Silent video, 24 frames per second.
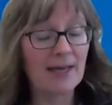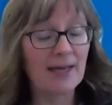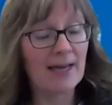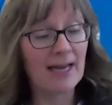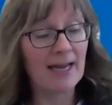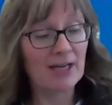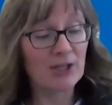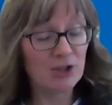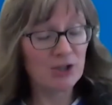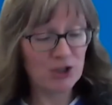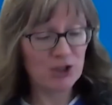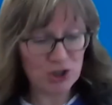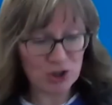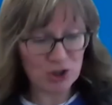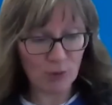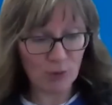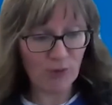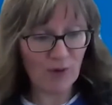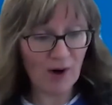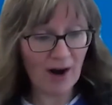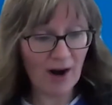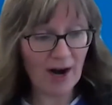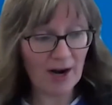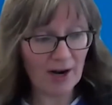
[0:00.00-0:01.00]
And so
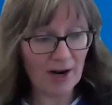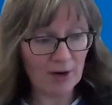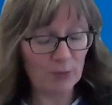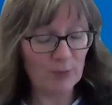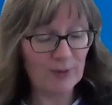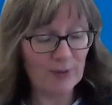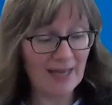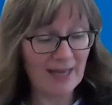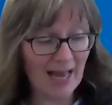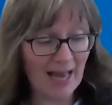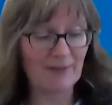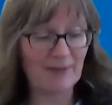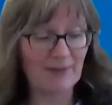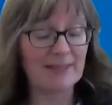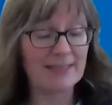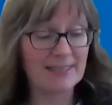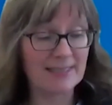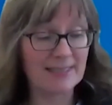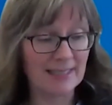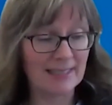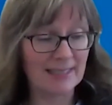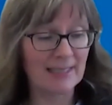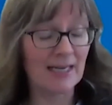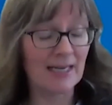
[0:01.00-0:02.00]
far, we haven't
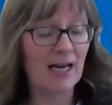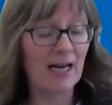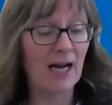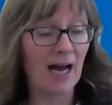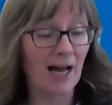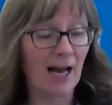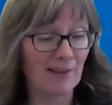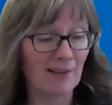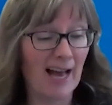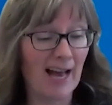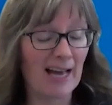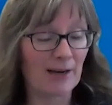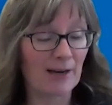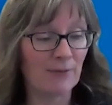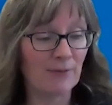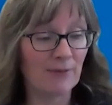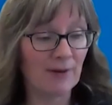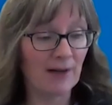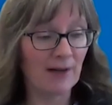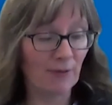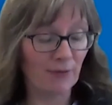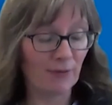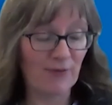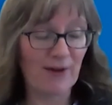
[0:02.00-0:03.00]
seen a lot of
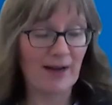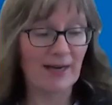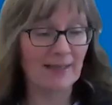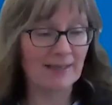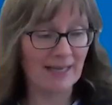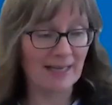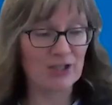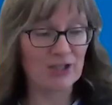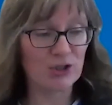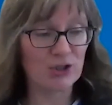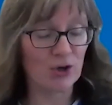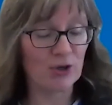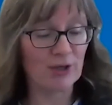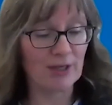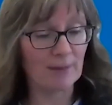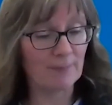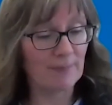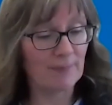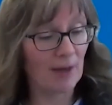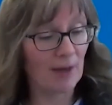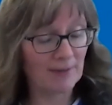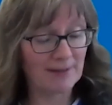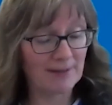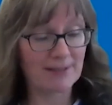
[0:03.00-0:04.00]
effect on sodium.
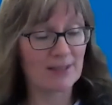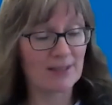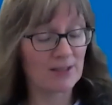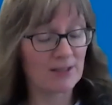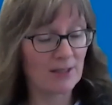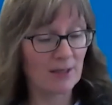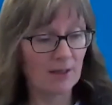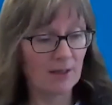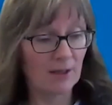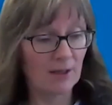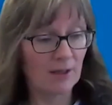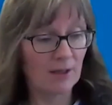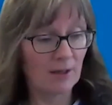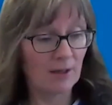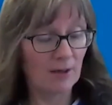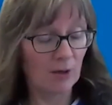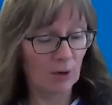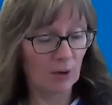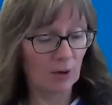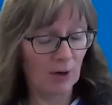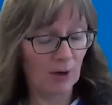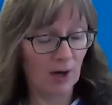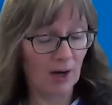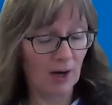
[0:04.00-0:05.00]
Now, this is
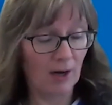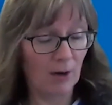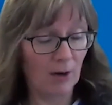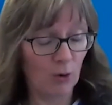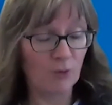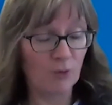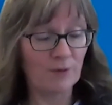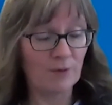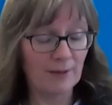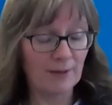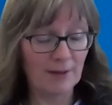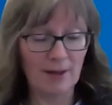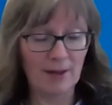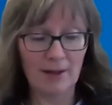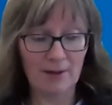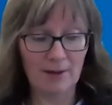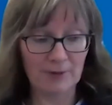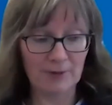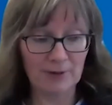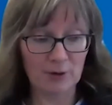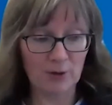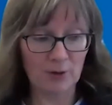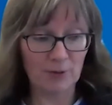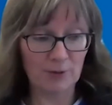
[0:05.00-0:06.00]
only the
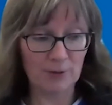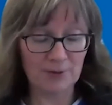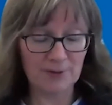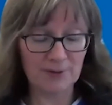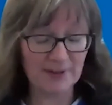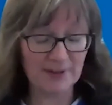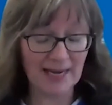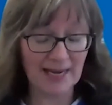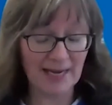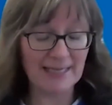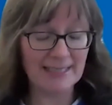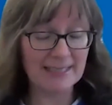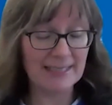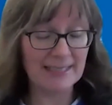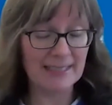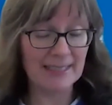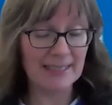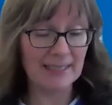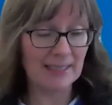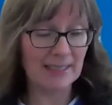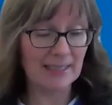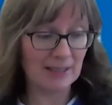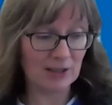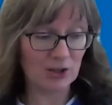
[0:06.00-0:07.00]
19,
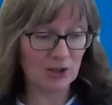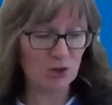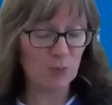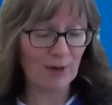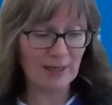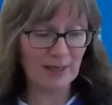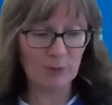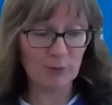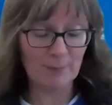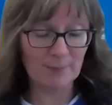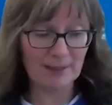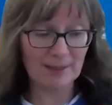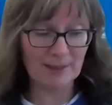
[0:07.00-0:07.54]
and the 20 will be the